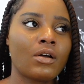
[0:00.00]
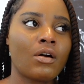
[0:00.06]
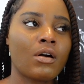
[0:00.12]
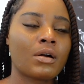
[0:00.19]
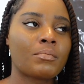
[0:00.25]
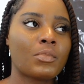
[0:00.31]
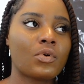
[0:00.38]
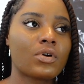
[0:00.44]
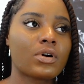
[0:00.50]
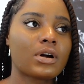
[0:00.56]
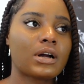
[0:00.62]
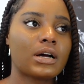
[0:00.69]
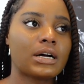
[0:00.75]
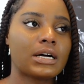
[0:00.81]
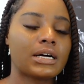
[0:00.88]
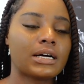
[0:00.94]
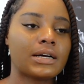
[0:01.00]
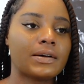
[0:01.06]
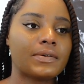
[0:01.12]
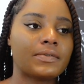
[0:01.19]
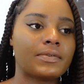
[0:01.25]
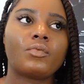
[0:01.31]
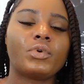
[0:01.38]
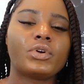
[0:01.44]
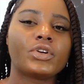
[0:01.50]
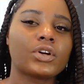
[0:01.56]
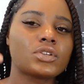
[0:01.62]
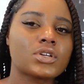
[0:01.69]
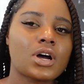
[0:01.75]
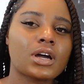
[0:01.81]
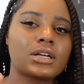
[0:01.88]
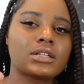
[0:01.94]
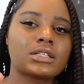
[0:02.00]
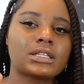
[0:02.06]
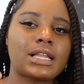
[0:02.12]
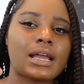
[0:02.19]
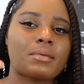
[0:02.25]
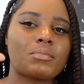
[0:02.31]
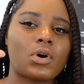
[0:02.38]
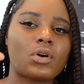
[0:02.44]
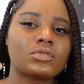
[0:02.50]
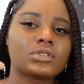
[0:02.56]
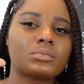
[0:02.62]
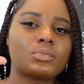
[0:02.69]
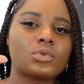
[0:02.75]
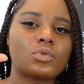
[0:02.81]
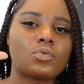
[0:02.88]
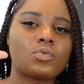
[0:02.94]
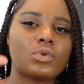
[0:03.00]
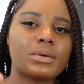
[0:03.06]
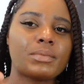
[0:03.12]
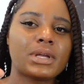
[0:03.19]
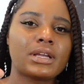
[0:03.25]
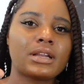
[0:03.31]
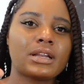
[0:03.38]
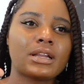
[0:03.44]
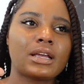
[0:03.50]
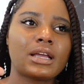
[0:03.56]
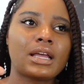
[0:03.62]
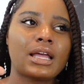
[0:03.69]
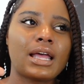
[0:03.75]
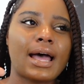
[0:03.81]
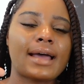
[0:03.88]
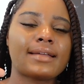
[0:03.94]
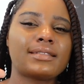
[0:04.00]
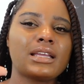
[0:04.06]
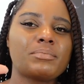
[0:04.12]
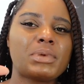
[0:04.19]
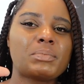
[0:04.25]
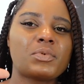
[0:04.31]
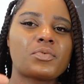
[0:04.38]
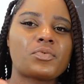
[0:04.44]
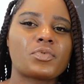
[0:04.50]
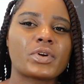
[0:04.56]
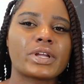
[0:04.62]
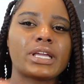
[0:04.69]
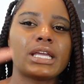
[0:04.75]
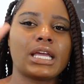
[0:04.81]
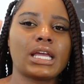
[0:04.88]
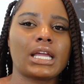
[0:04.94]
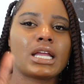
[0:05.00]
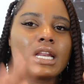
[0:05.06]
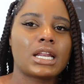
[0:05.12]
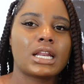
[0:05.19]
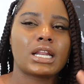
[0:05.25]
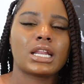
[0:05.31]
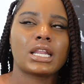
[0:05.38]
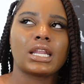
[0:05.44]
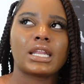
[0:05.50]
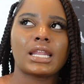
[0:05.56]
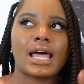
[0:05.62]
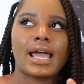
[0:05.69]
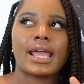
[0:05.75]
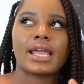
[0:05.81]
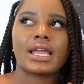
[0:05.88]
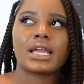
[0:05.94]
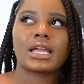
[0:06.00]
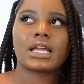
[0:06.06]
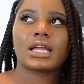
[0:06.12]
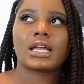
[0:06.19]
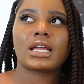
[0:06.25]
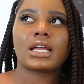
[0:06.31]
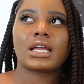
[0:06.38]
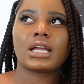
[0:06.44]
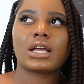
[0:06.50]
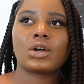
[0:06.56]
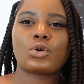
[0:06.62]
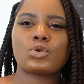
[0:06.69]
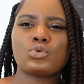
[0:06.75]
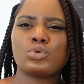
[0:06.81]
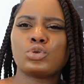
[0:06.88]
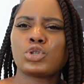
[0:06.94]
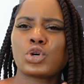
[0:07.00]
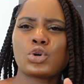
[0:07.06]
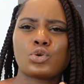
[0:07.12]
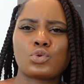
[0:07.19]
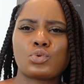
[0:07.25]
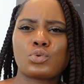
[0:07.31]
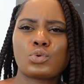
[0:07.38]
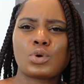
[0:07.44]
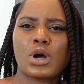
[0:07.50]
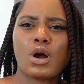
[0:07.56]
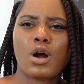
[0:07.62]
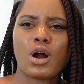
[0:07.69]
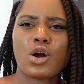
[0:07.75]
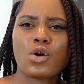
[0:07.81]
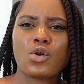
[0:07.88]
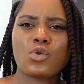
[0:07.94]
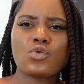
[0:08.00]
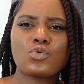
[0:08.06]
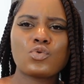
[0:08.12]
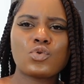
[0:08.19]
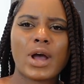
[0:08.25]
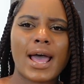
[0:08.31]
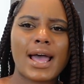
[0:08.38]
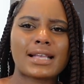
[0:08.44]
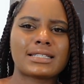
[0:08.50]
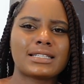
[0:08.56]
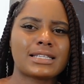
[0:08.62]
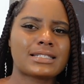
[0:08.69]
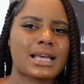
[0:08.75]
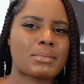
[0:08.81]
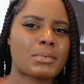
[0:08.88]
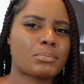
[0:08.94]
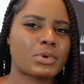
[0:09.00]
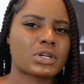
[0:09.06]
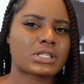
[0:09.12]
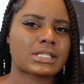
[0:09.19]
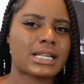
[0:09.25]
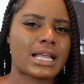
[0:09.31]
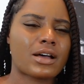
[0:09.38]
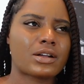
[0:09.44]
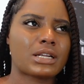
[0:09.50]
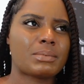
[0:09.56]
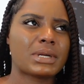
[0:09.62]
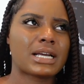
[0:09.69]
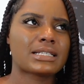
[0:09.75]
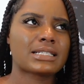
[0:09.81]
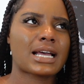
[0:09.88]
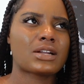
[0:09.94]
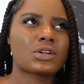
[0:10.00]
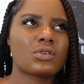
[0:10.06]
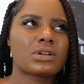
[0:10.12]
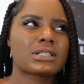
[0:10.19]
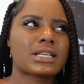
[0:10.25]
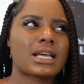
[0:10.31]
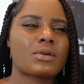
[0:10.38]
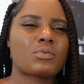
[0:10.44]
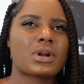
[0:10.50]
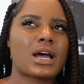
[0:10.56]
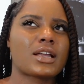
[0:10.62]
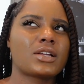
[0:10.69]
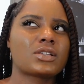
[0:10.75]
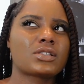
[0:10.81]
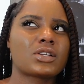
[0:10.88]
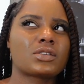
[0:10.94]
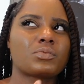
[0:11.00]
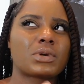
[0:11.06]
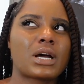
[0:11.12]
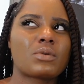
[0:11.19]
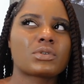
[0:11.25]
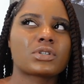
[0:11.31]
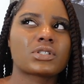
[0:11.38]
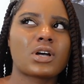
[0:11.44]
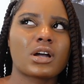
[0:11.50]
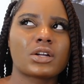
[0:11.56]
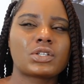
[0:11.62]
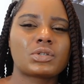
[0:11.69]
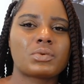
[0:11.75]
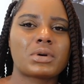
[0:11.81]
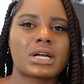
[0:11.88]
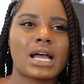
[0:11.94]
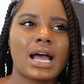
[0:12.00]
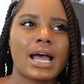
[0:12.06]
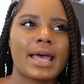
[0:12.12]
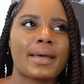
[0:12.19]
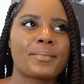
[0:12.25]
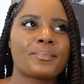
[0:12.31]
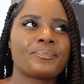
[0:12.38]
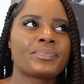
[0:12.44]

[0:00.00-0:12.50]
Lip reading: are more of, when you're talking to like multiple women, I think people forget like who's who, or who has this type of personality. Because I noticed that when I was talking to a guy,